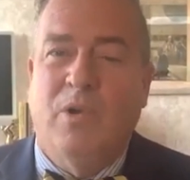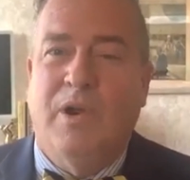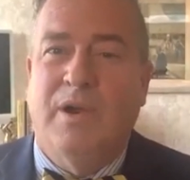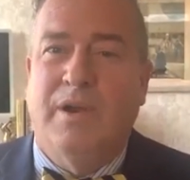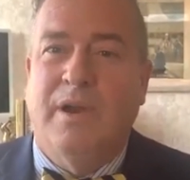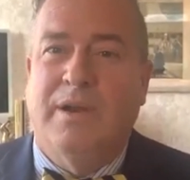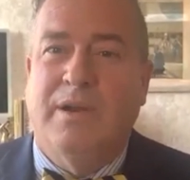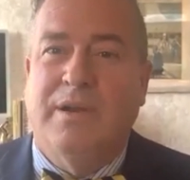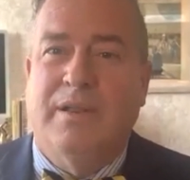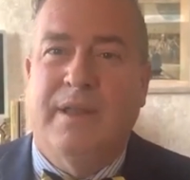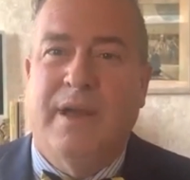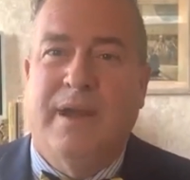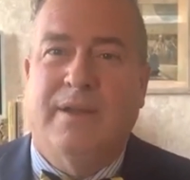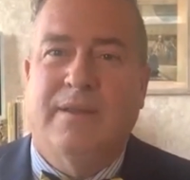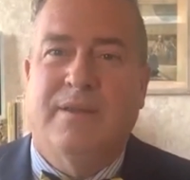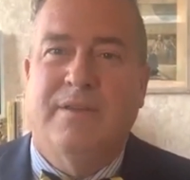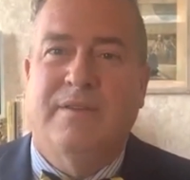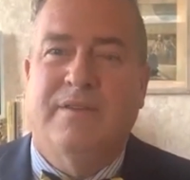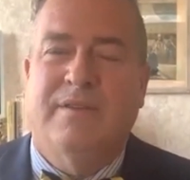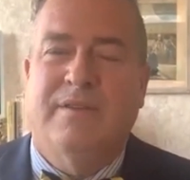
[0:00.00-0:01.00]
where an
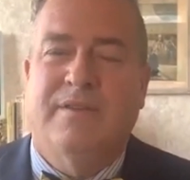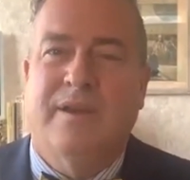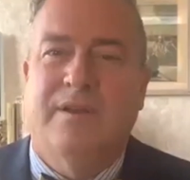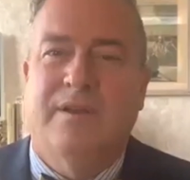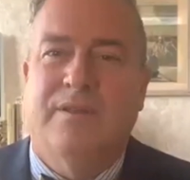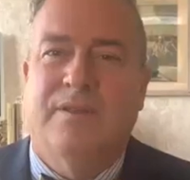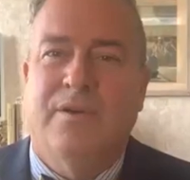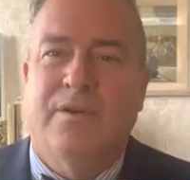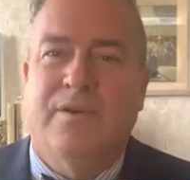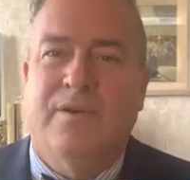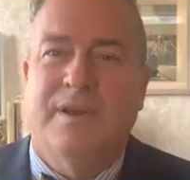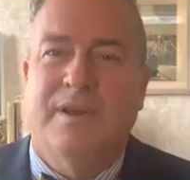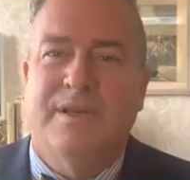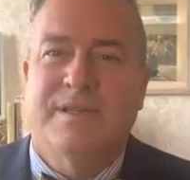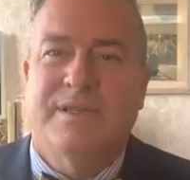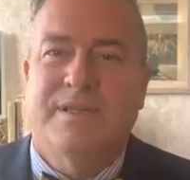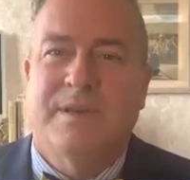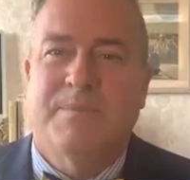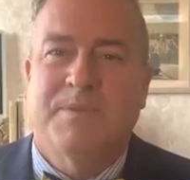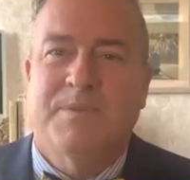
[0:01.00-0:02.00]
unelected state authority
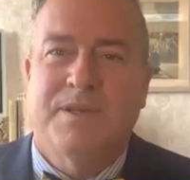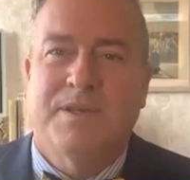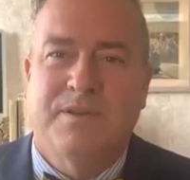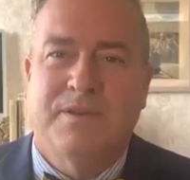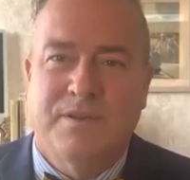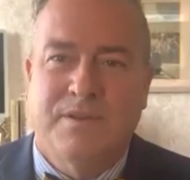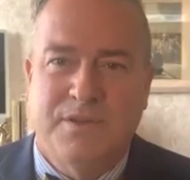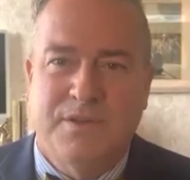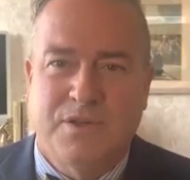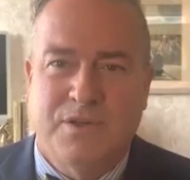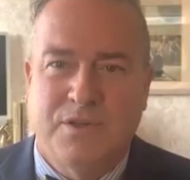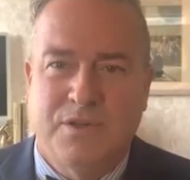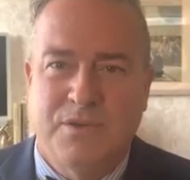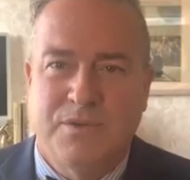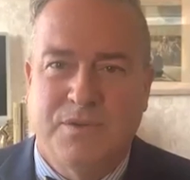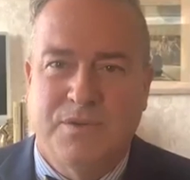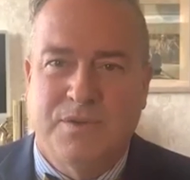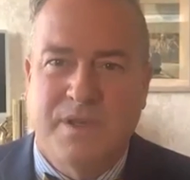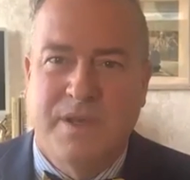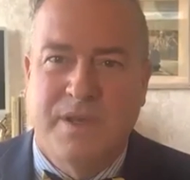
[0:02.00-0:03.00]
steps into the
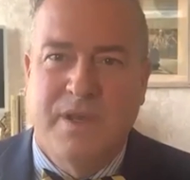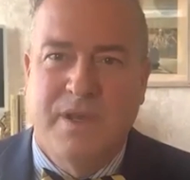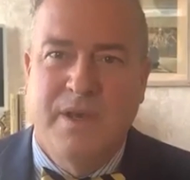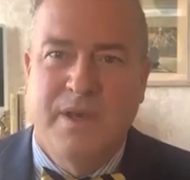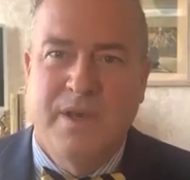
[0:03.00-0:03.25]
shoes